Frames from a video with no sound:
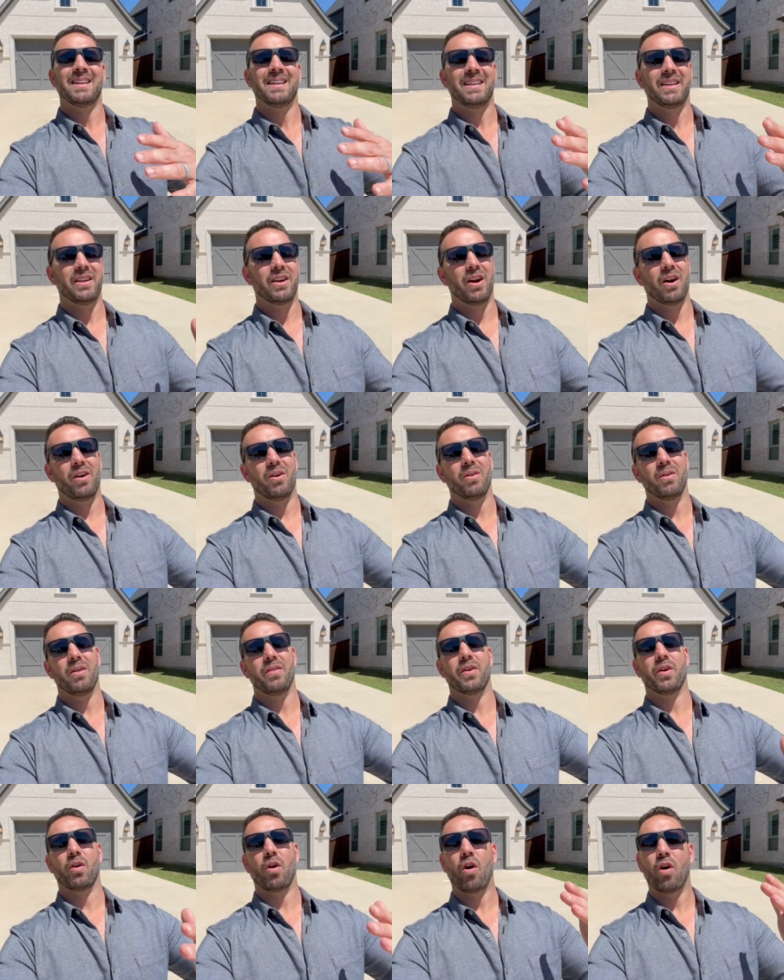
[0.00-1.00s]
You know,
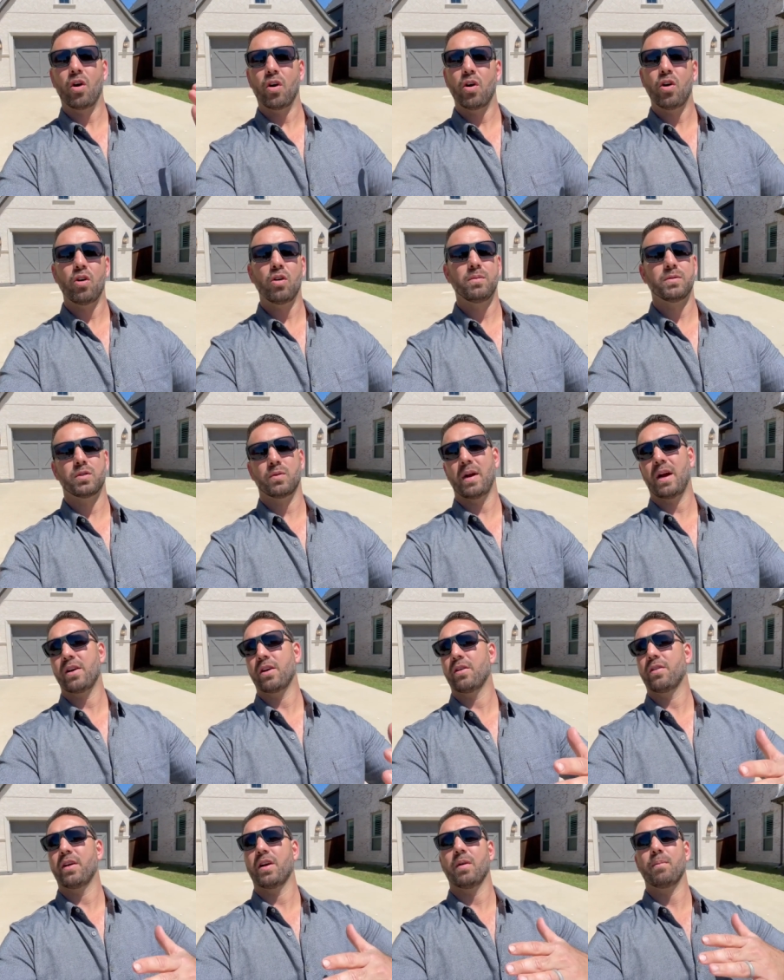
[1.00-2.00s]
there are homes around
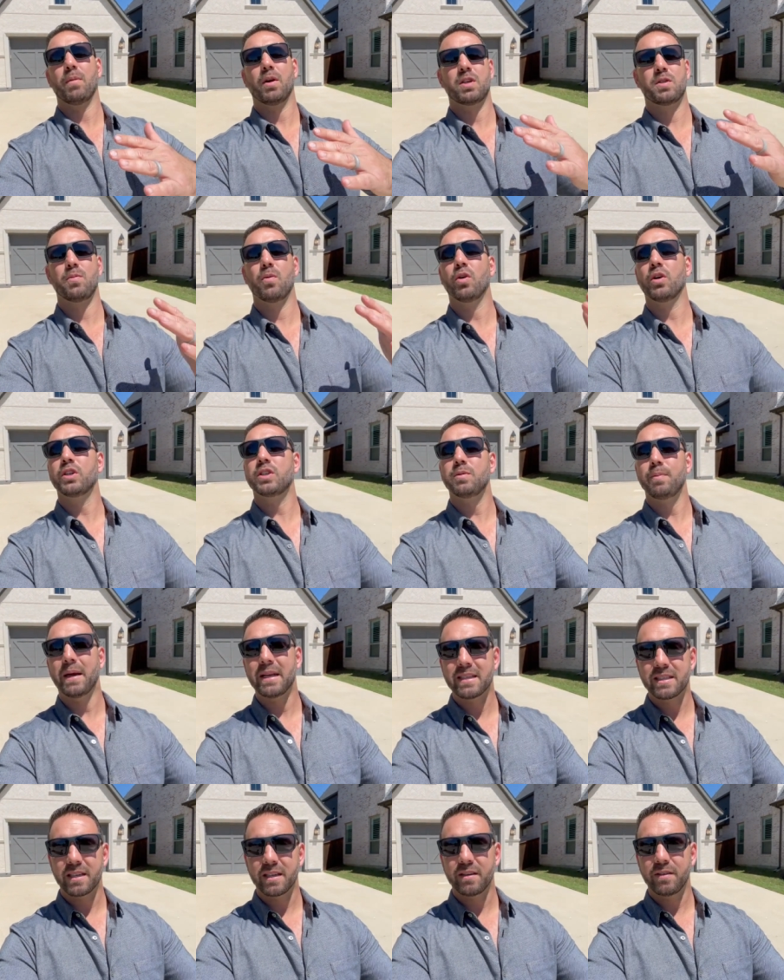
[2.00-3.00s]
here that are much more
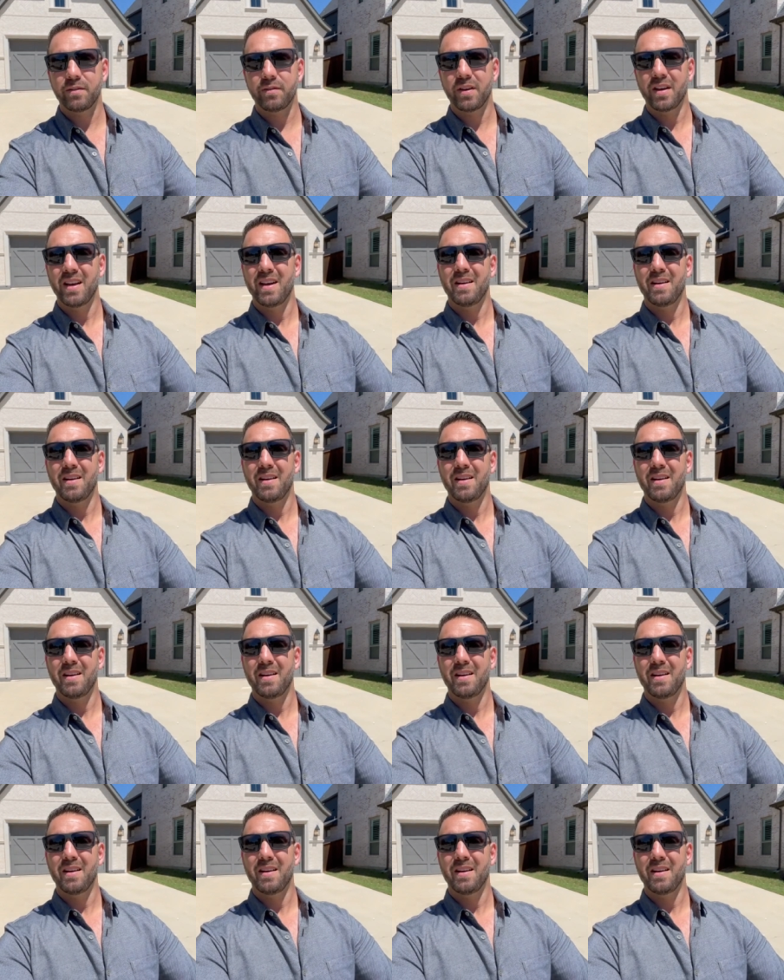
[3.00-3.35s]
expensive,